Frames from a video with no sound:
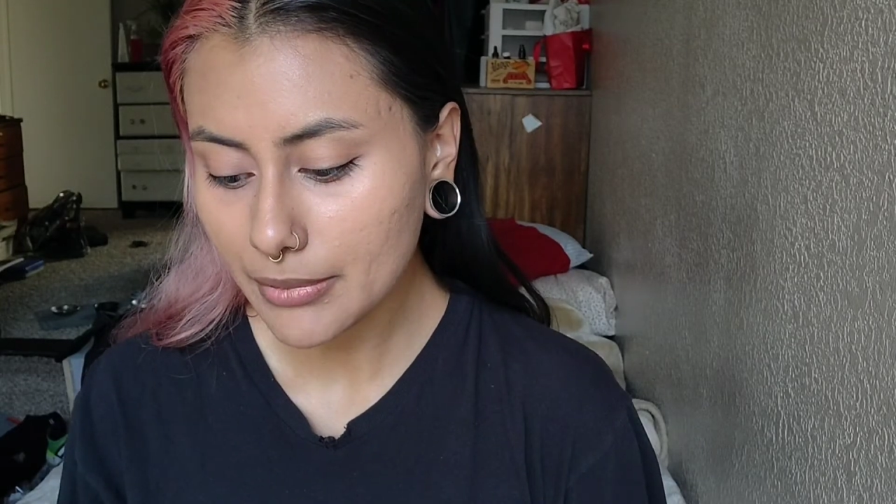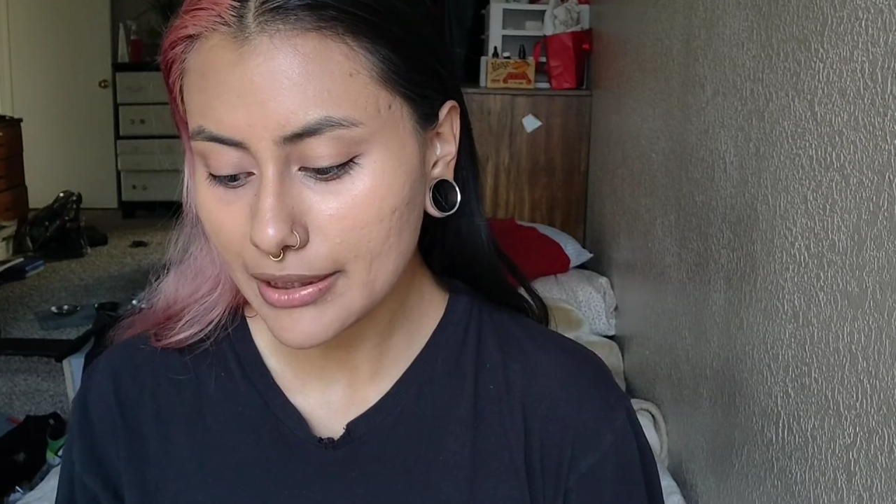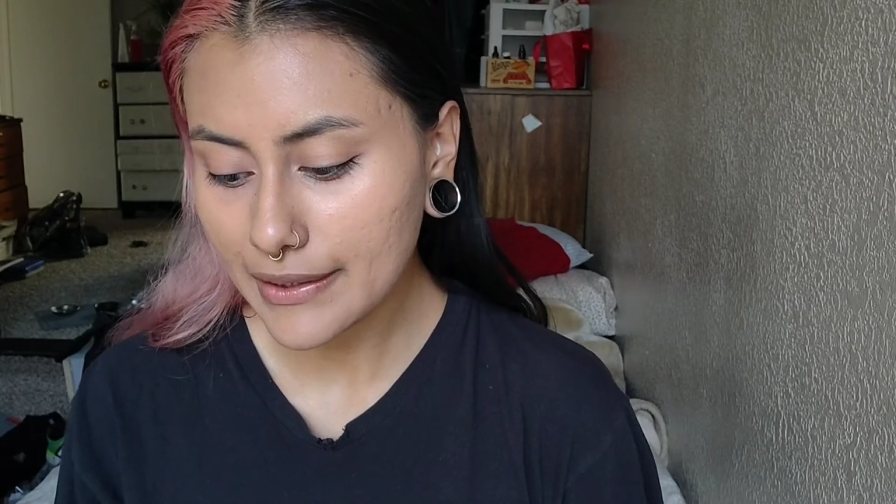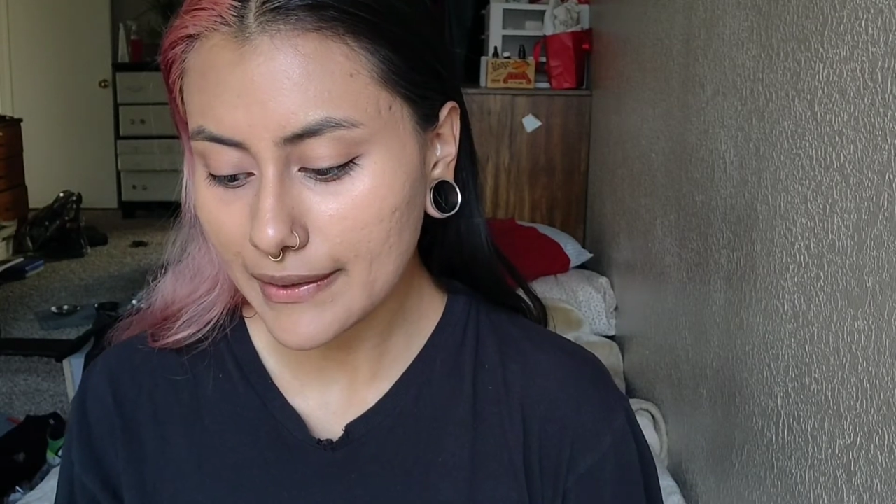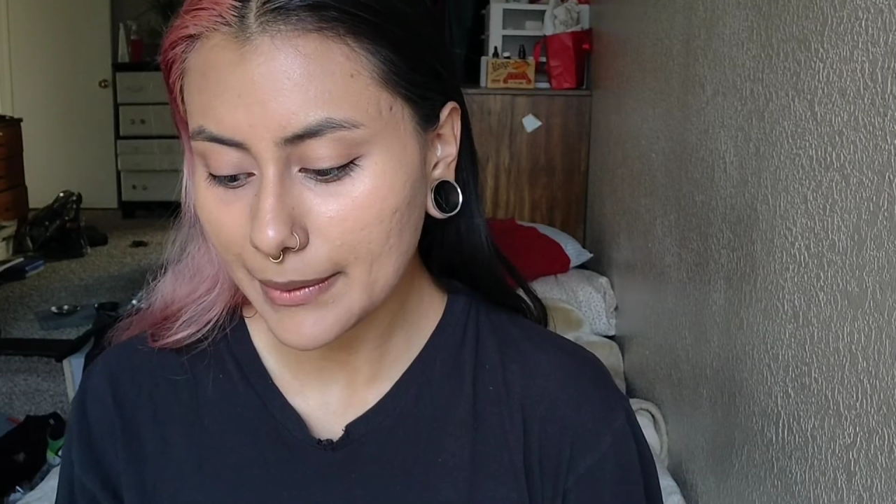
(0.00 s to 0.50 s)
But
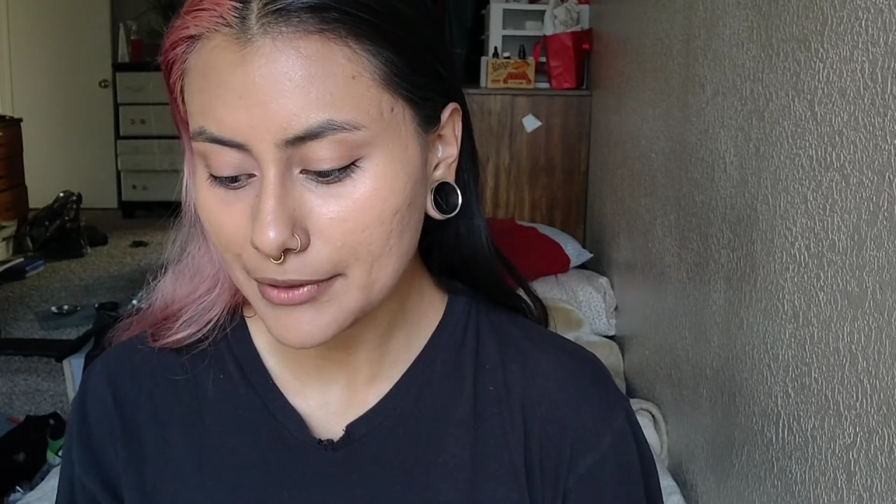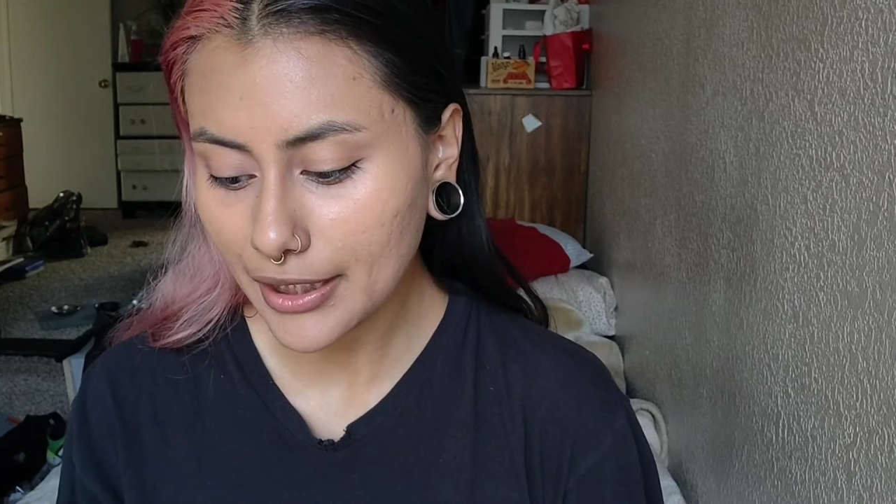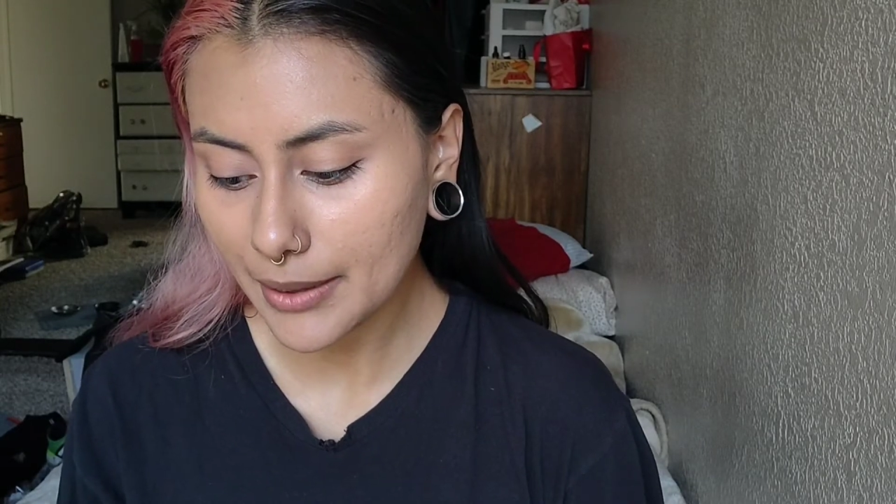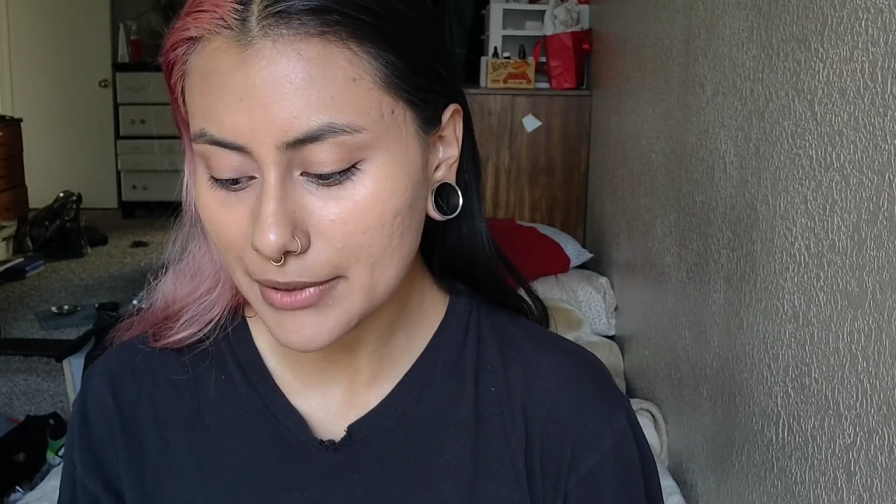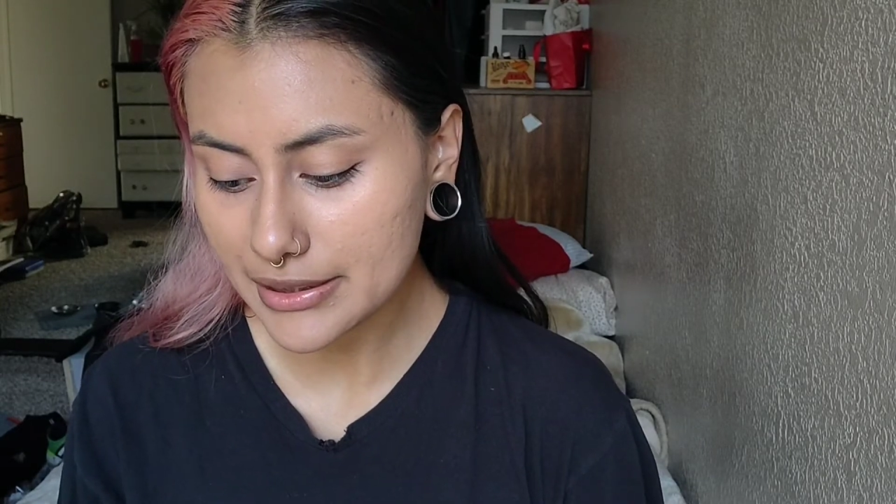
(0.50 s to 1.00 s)
at the same
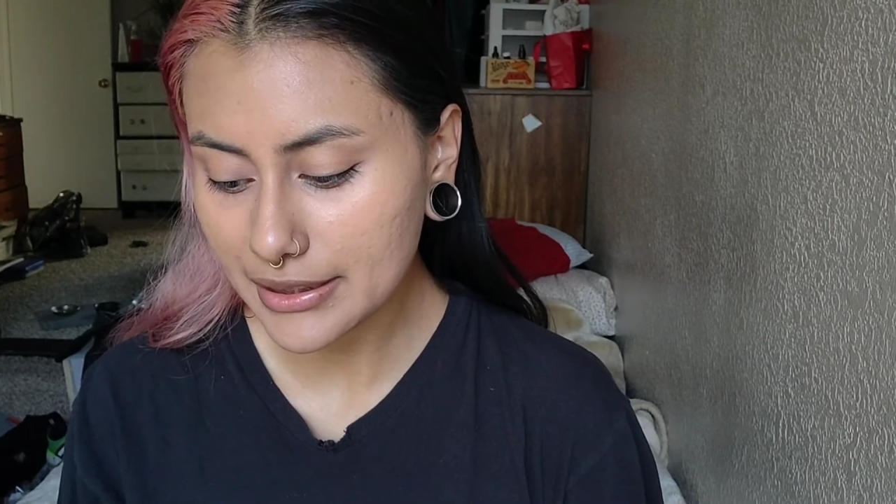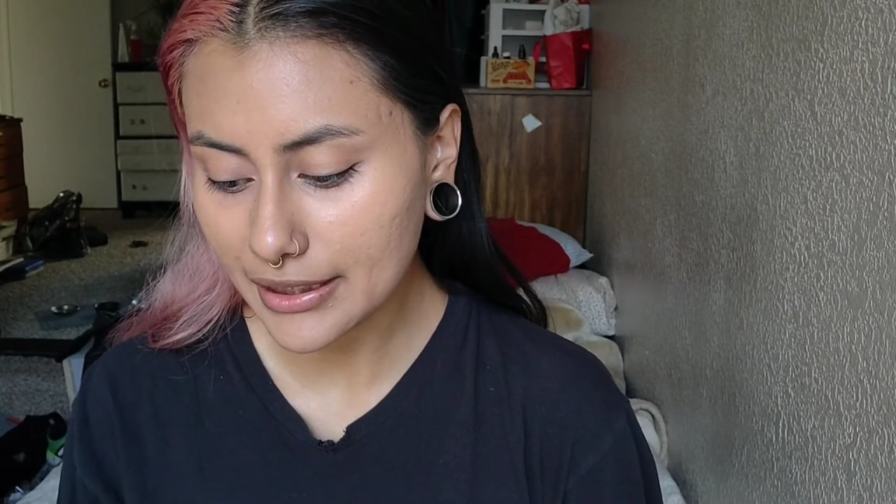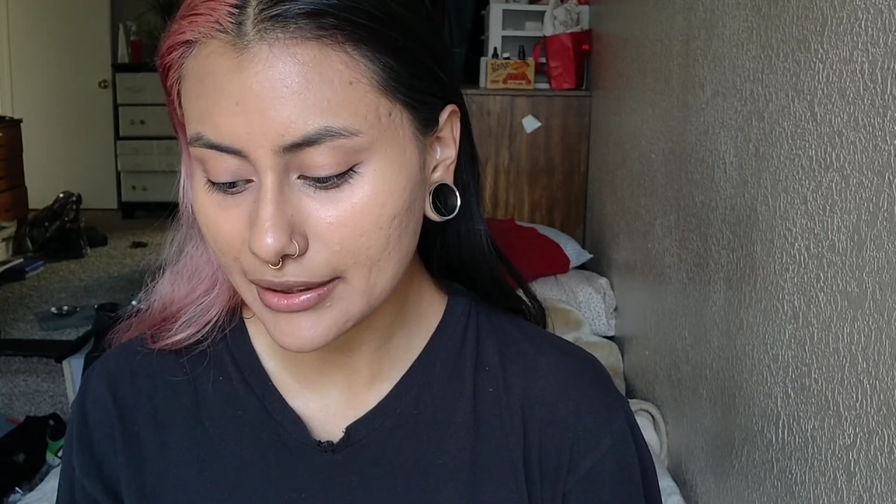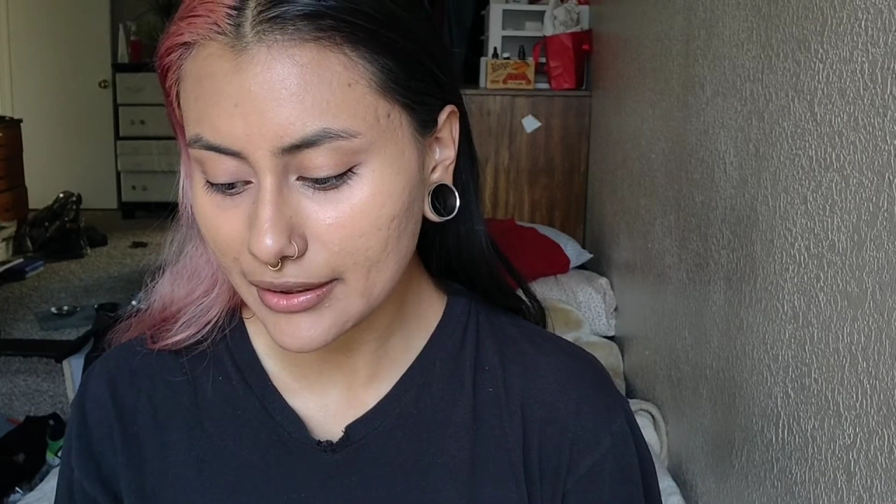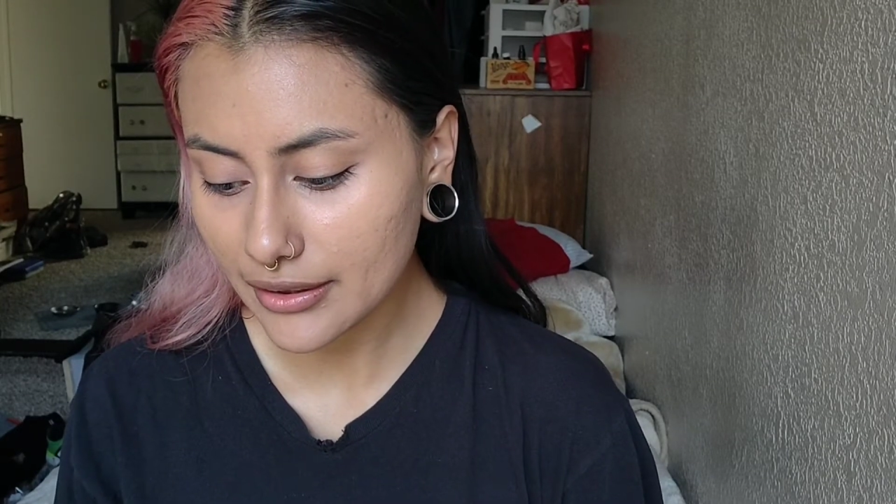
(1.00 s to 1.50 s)
time, it's
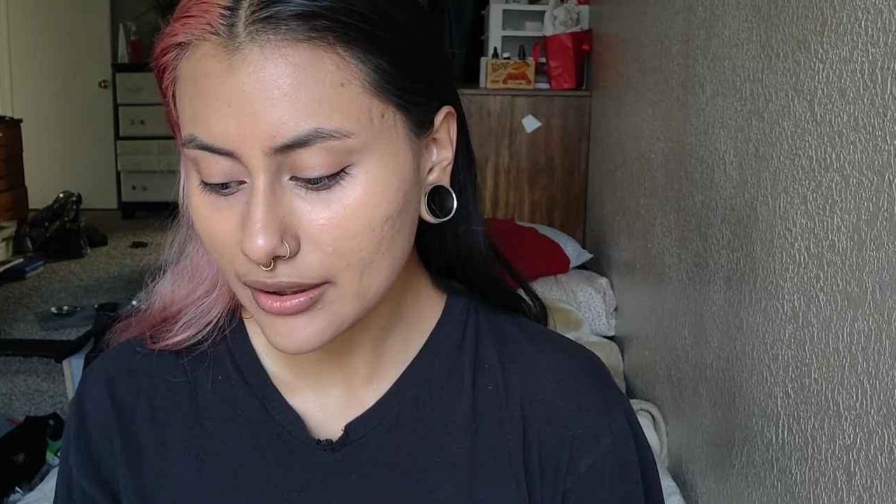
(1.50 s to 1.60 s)
like,